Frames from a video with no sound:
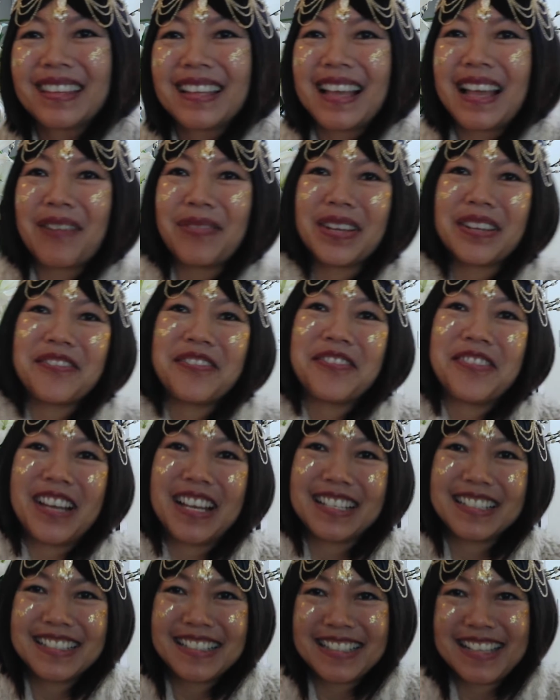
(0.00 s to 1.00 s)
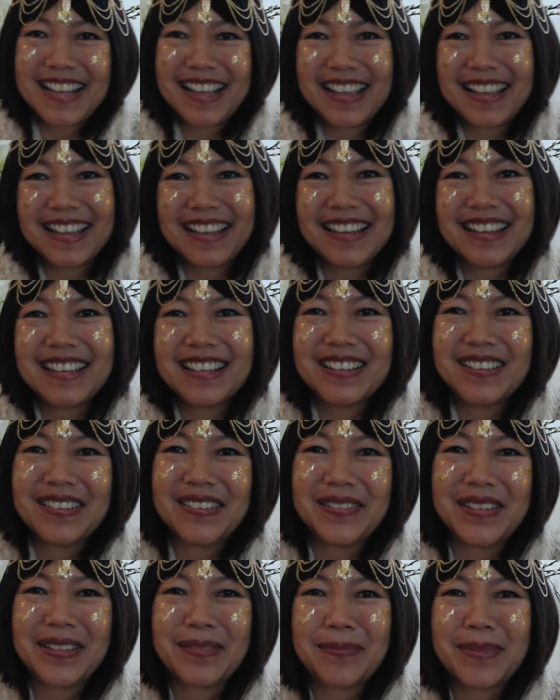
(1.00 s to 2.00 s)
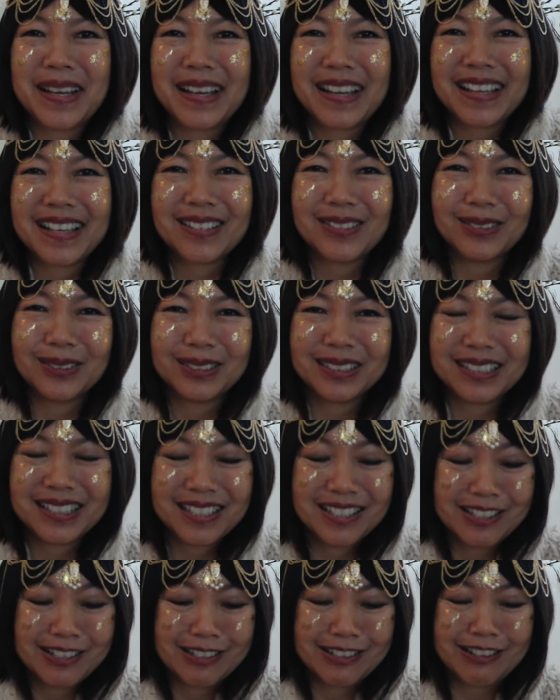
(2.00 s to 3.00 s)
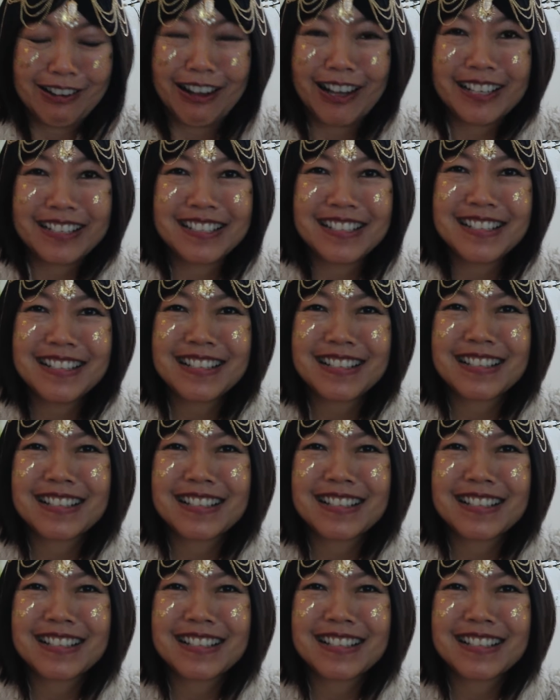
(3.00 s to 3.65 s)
Having fun today with my Golden Goddess